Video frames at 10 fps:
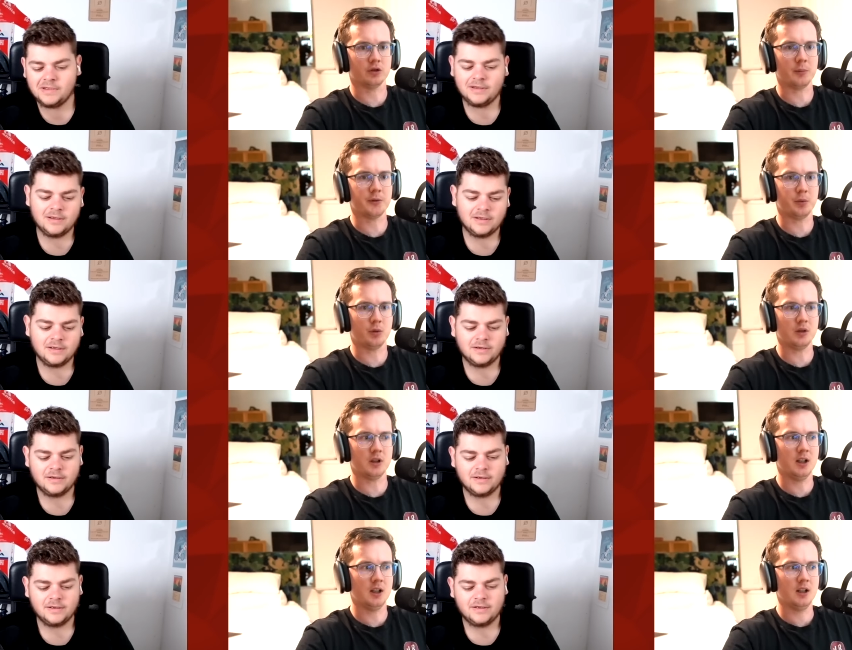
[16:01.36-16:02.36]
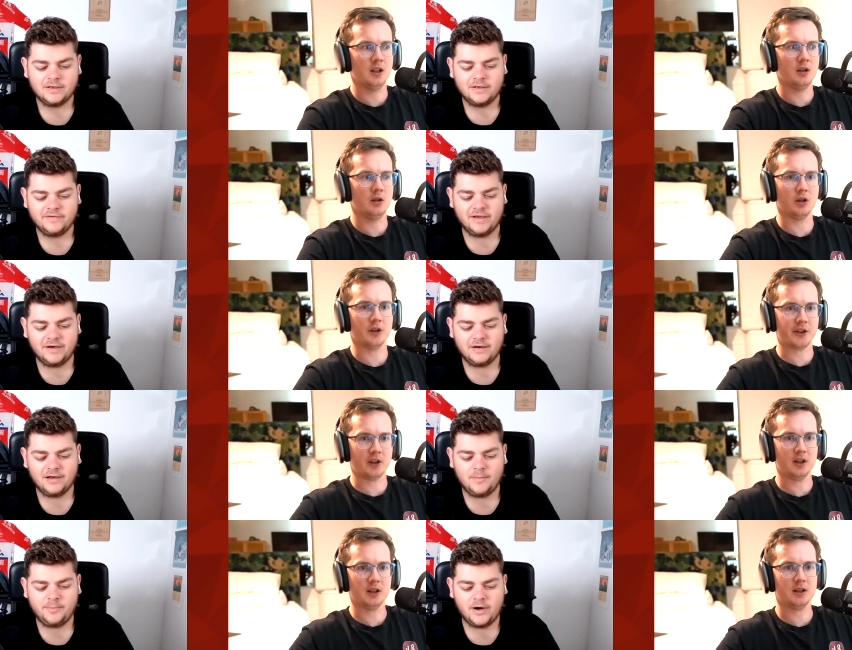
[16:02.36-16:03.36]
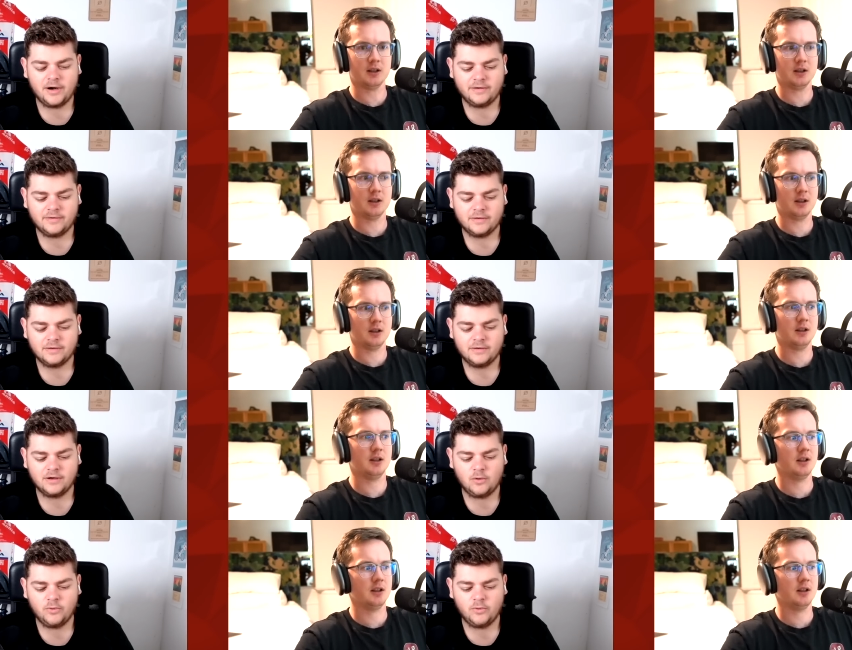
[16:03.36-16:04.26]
Speaker 1: TopSport who got signed? Lampard not